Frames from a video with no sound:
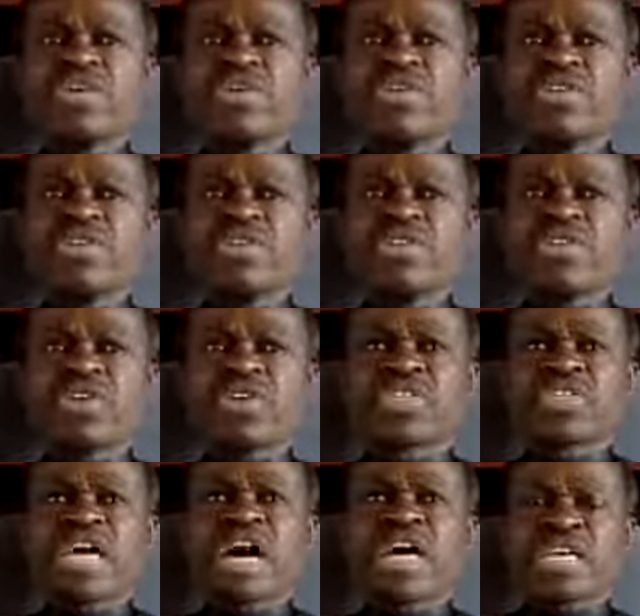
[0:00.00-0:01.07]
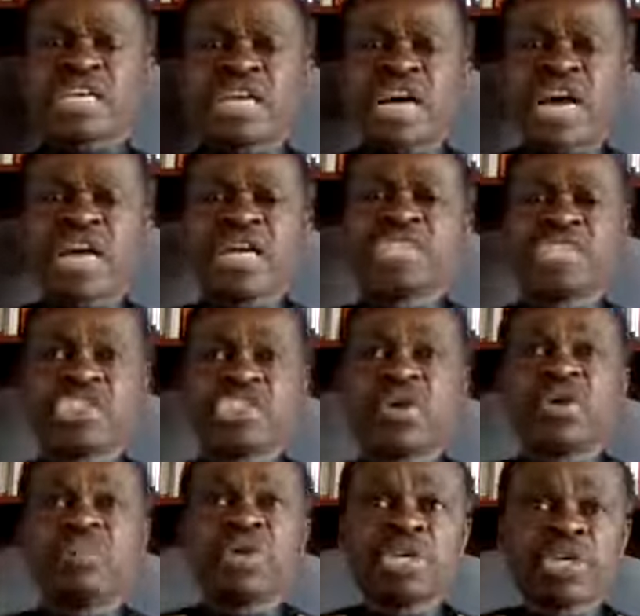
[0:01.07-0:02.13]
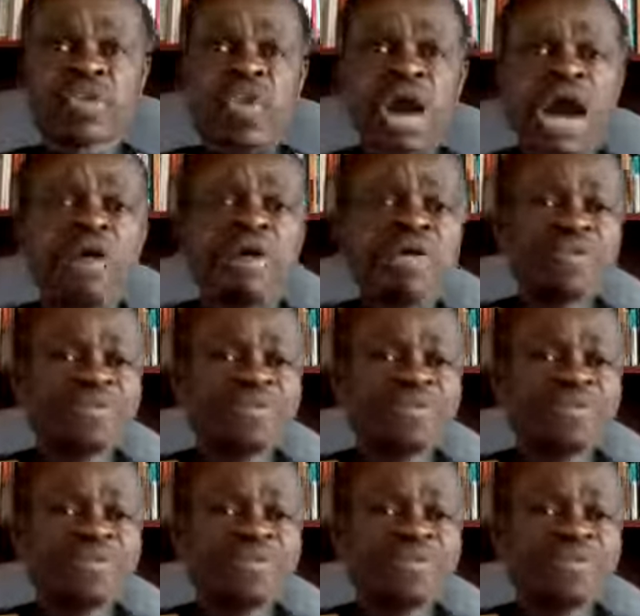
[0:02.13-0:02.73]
Union, Dr. Arikana Chihombri-Kwao,